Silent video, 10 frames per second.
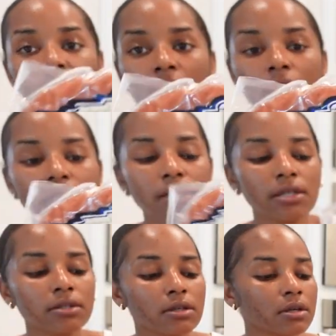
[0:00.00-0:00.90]

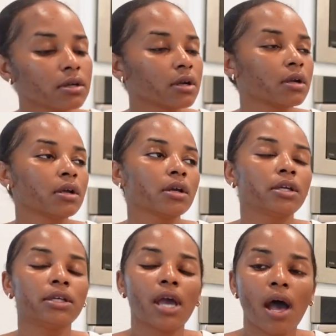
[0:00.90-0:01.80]
sausage,
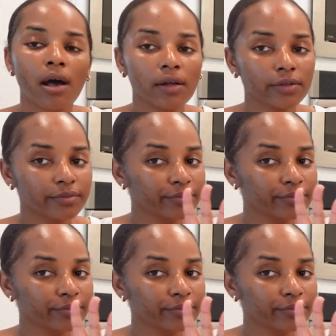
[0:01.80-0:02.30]
y'all,